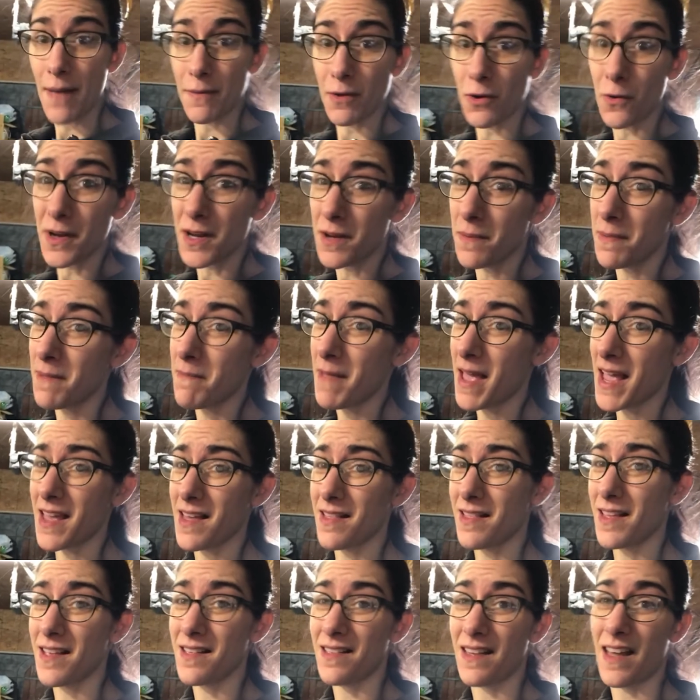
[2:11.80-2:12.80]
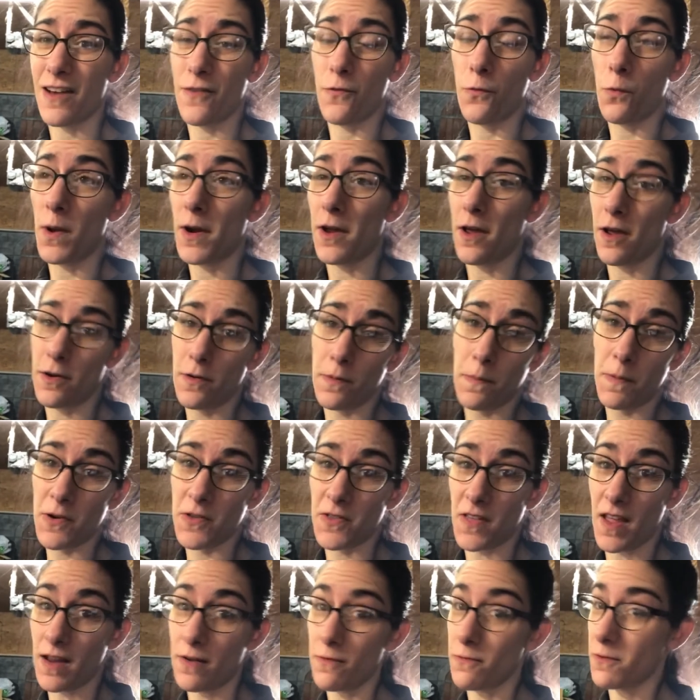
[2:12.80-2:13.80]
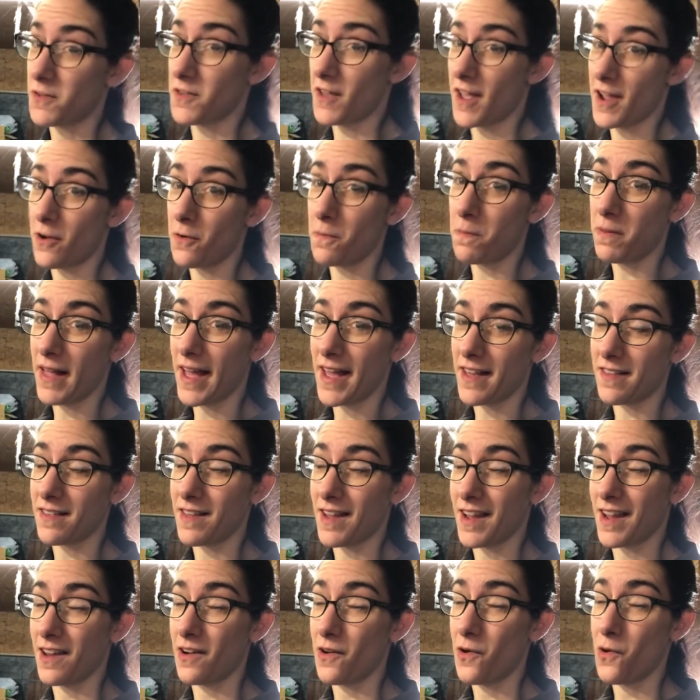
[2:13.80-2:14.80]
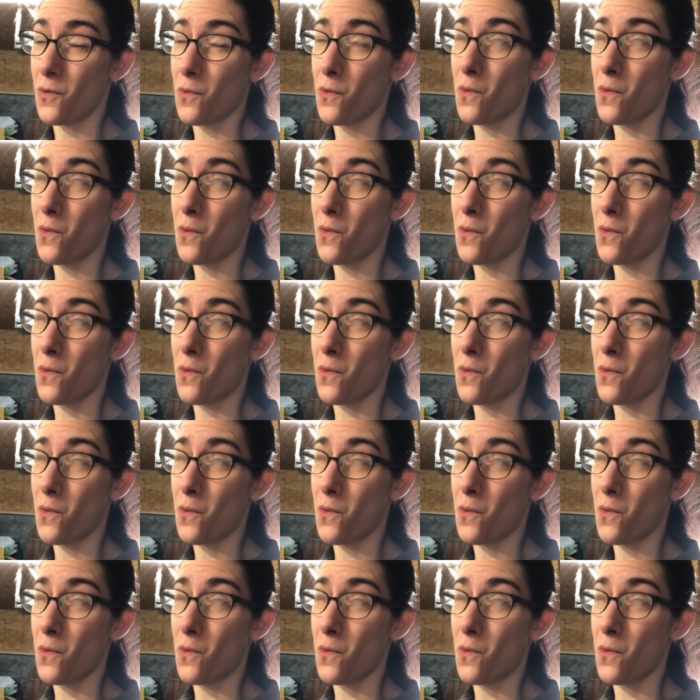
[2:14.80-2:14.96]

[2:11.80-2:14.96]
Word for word: going to be making these out of 100% recycled plastic and